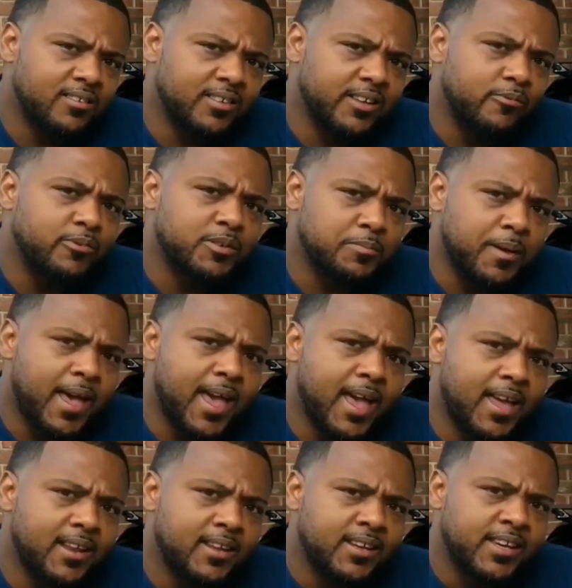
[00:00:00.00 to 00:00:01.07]
It was
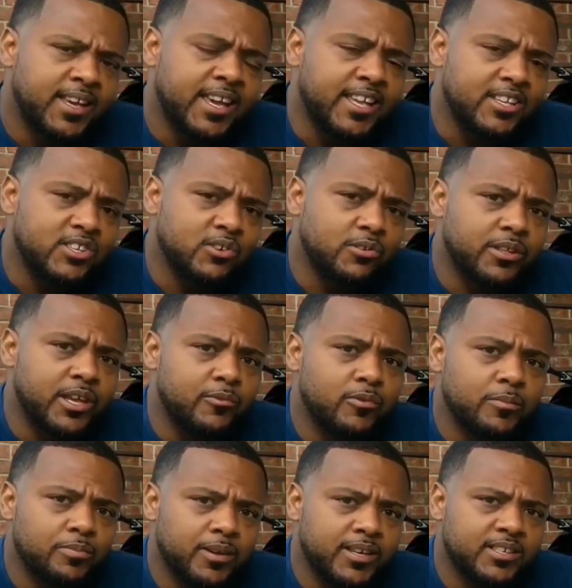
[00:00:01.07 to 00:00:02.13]
bad, and so they
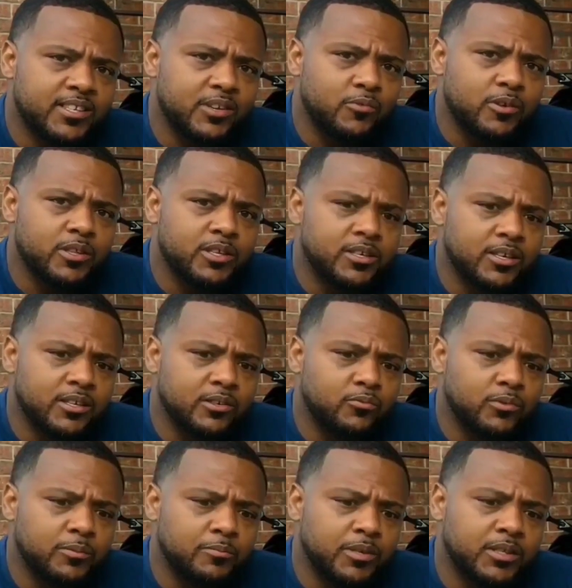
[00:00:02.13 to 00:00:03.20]
replaced it with another
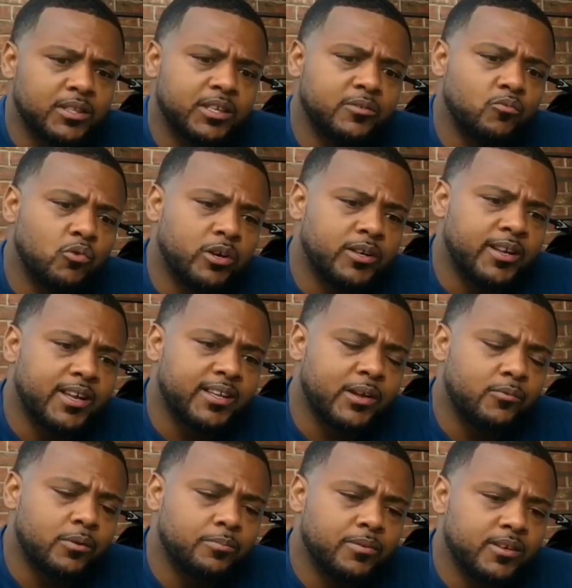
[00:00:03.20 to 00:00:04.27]
one. But the one that
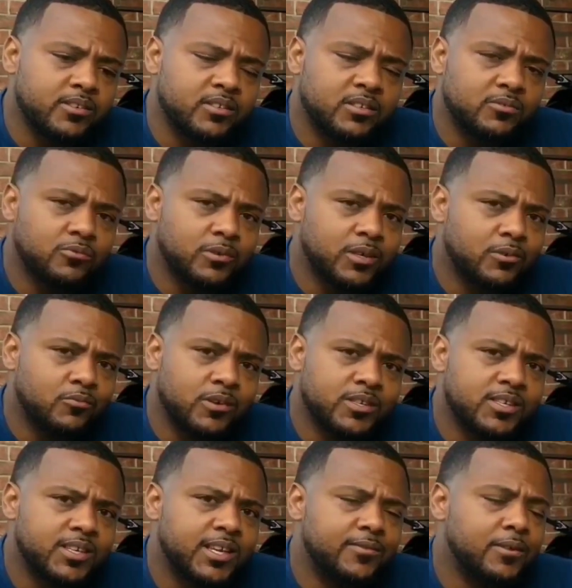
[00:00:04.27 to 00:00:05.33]
they replaced it with
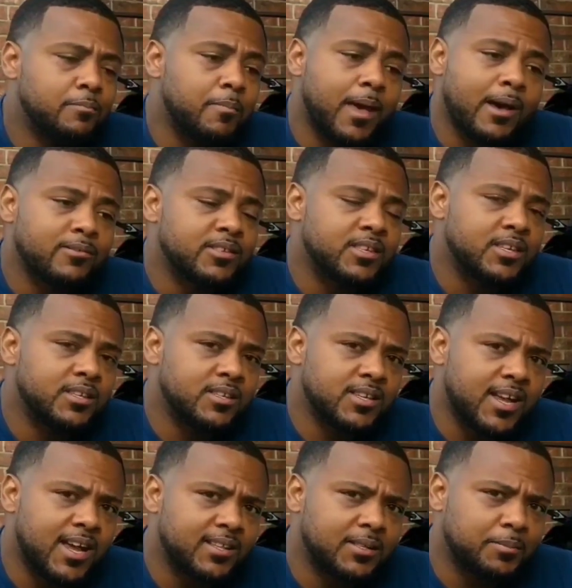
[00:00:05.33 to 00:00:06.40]
wasn't even mounted
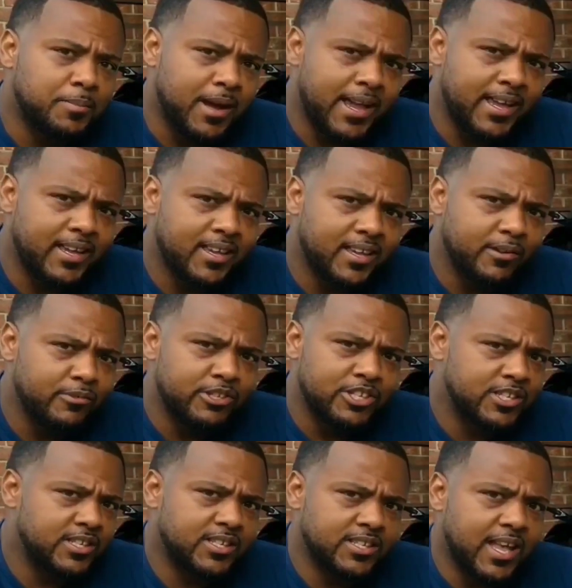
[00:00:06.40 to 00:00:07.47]
inside the bike. It was
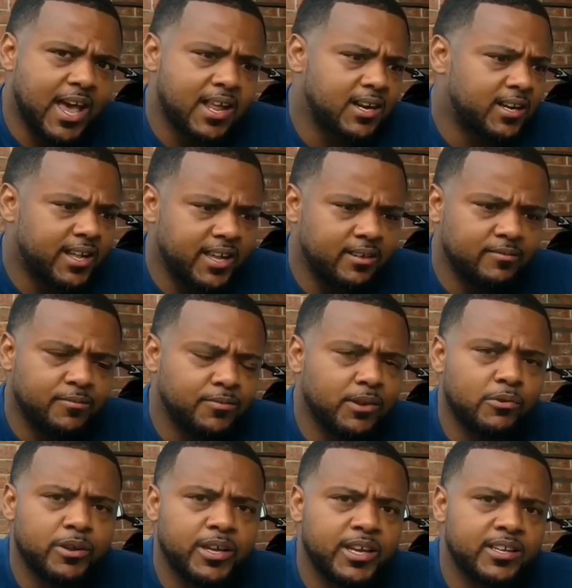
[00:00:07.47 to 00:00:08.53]
just kind of like
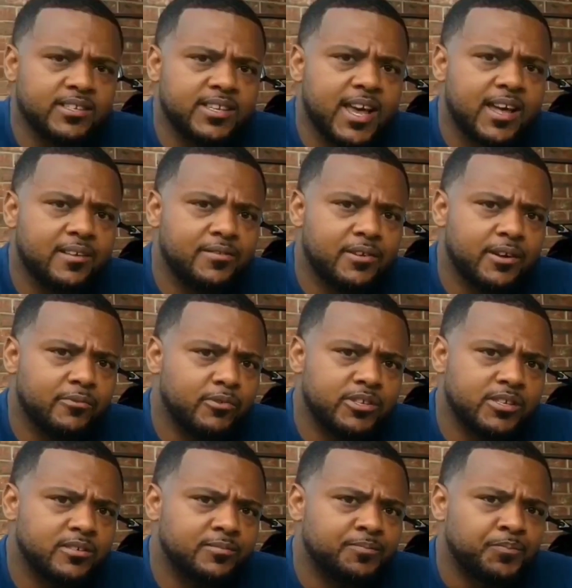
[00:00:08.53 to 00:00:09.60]
floating inside of there. It
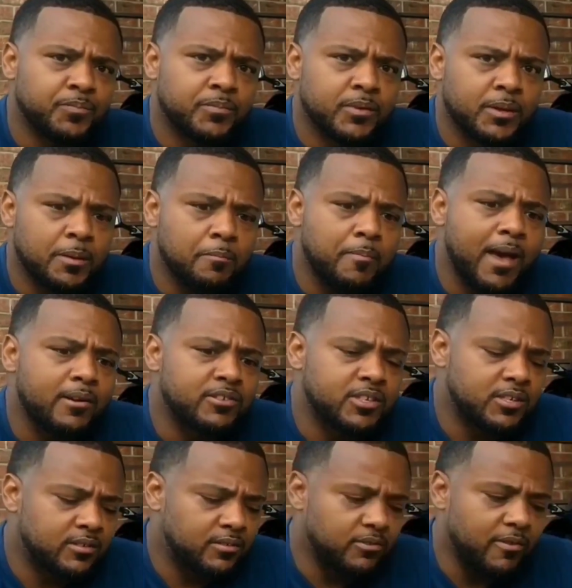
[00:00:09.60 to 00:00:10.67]
wasn't
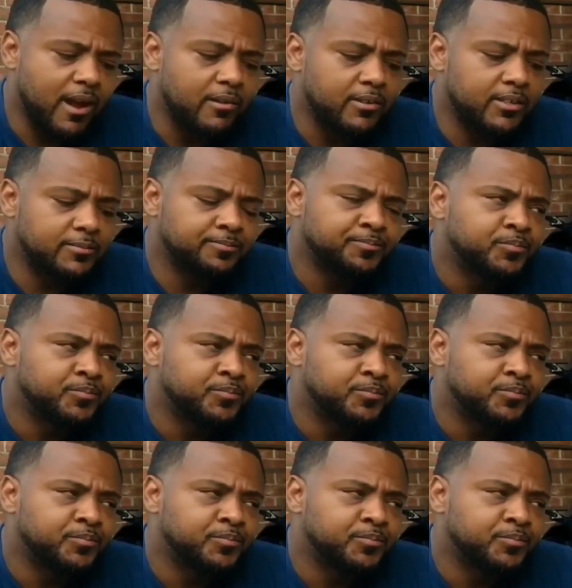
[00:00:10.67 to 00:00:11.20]
mounted, grounded.